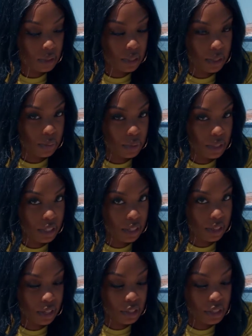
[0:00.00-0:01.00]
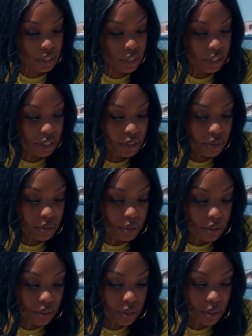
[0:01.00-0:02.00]
get really close to your
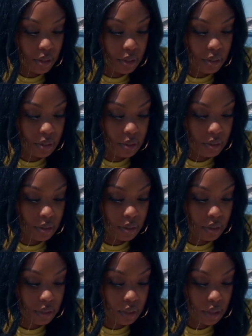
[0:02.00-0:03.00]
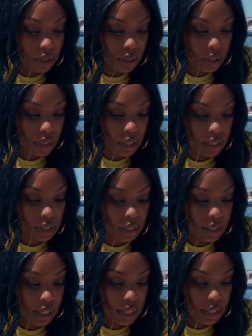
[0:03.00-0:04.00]
cuticle and
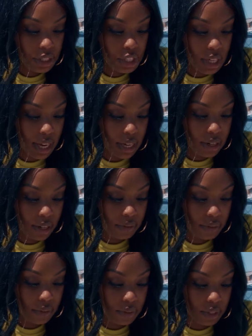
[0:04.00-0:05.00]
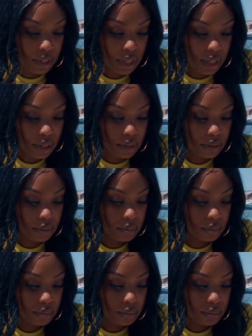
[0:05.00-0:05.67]
just take the shine off of your nail.